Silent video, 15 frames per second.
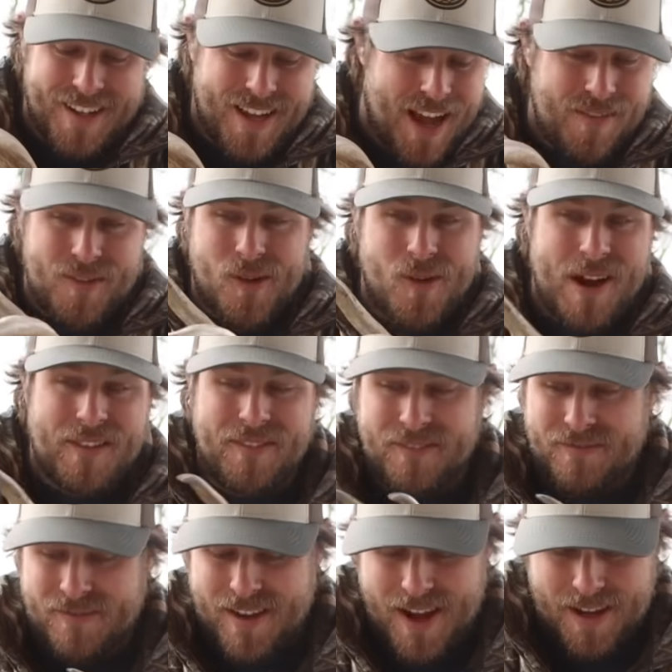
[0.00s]
Haven't quite
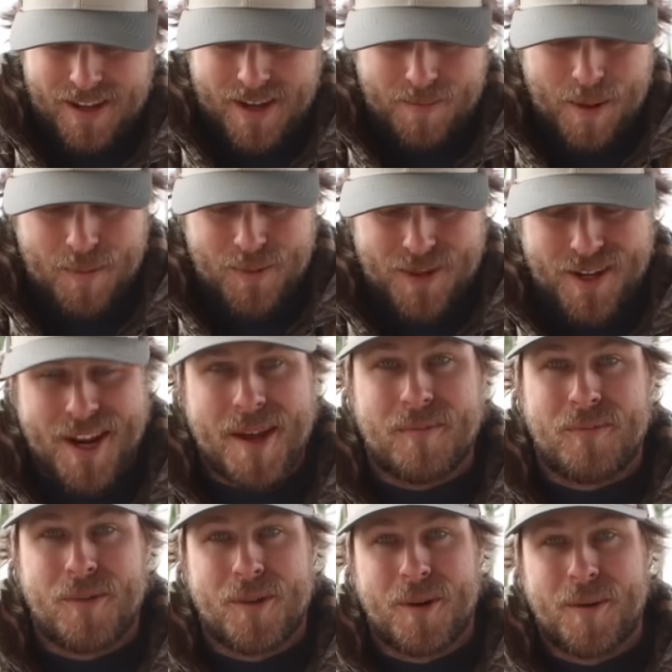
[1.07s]
come up with a
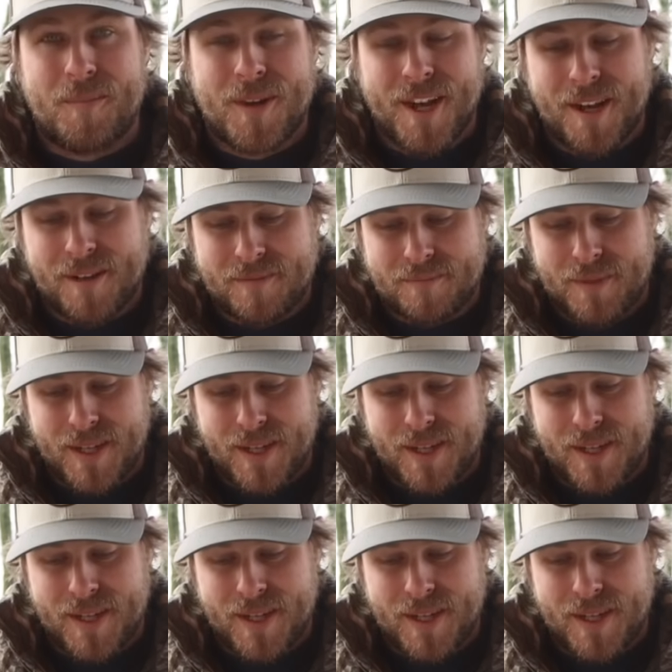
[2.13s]
name for him yet,